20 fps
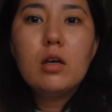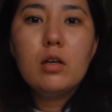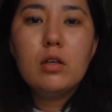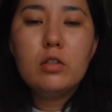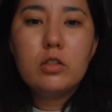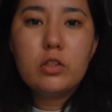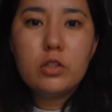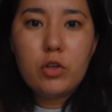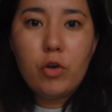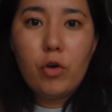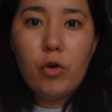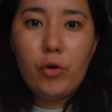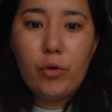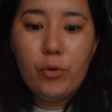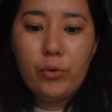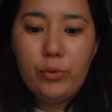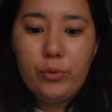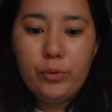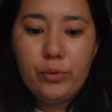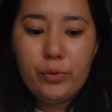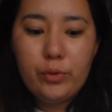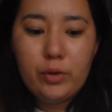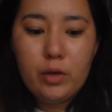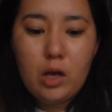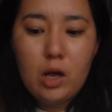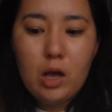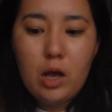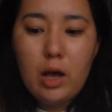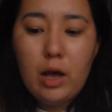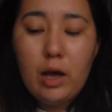So
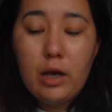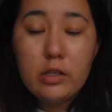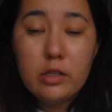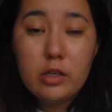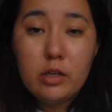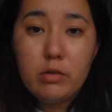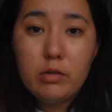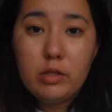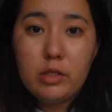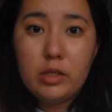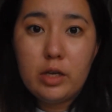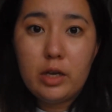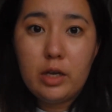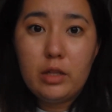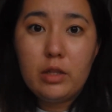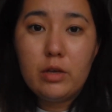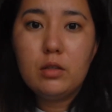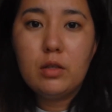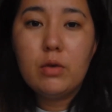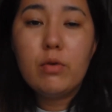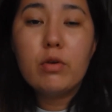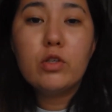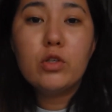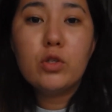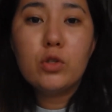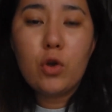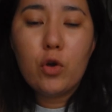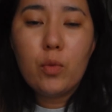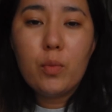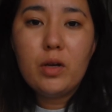as I was saying, there are
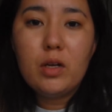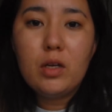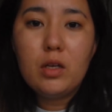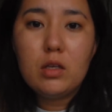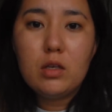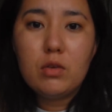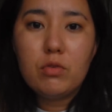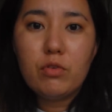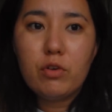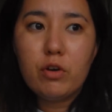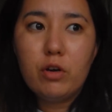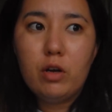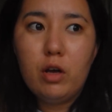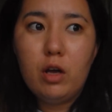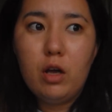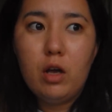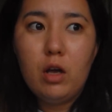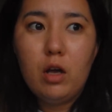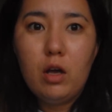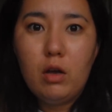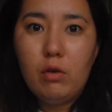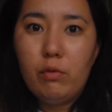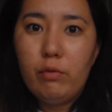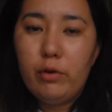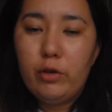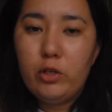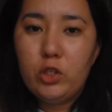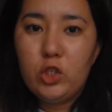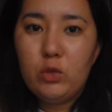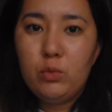so many different
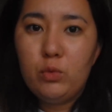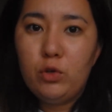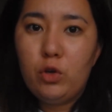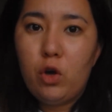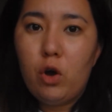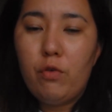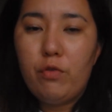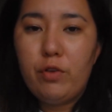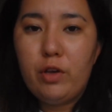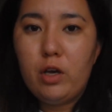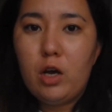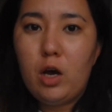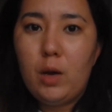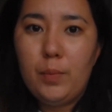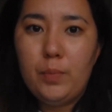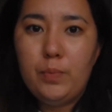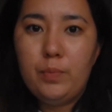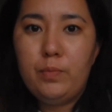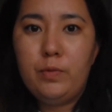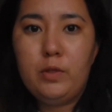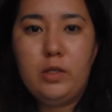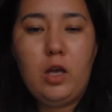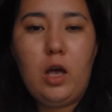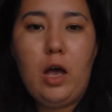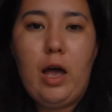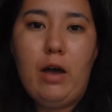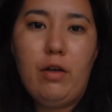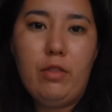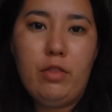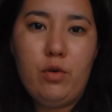reusable coffee cups
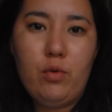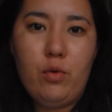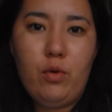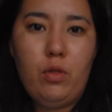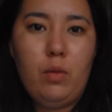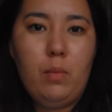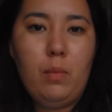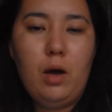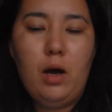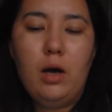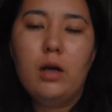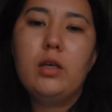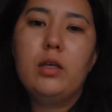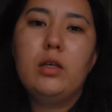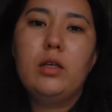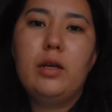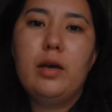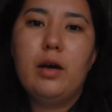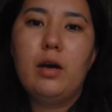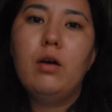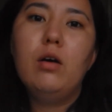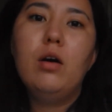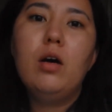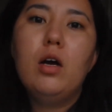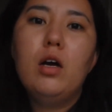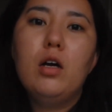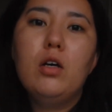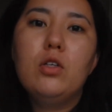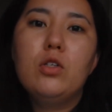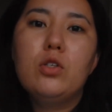out there on the market now,
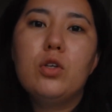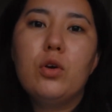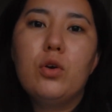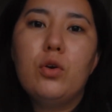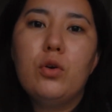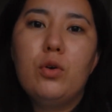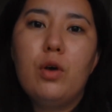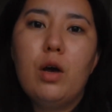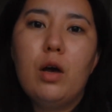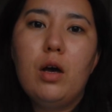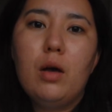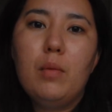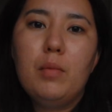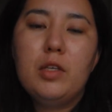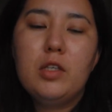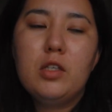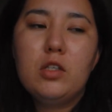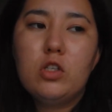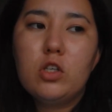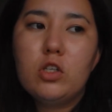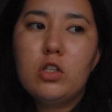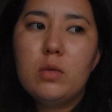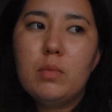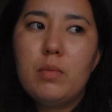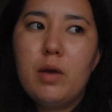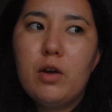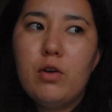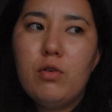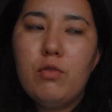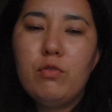so it's just a
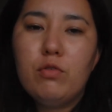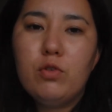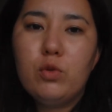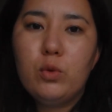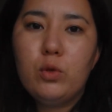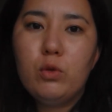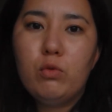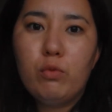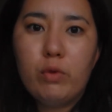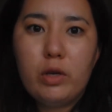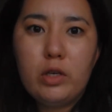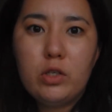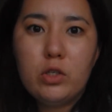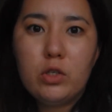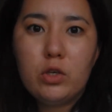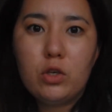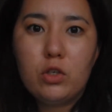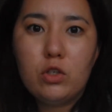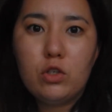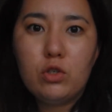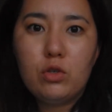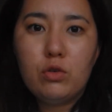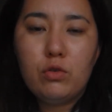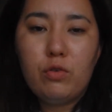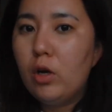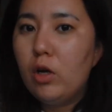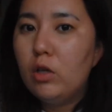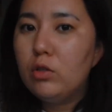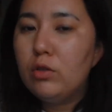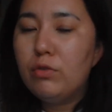matter of doing research
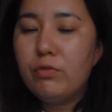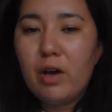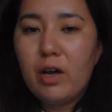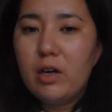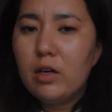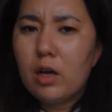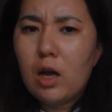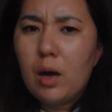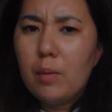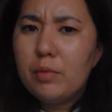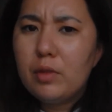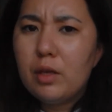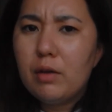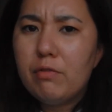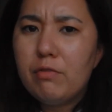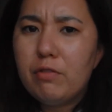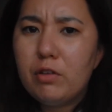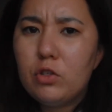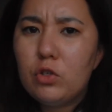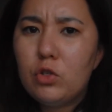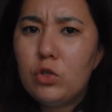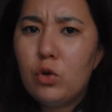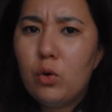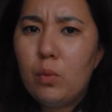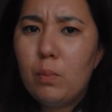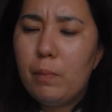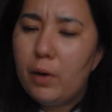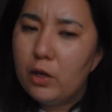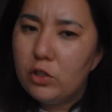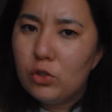to find a cup that fits
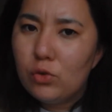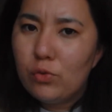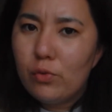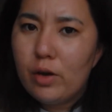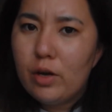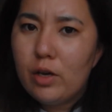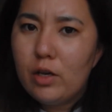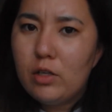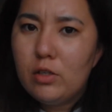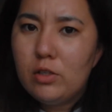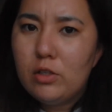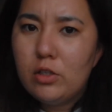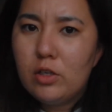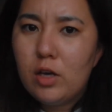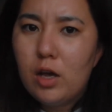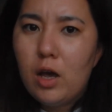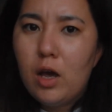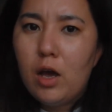your budget range,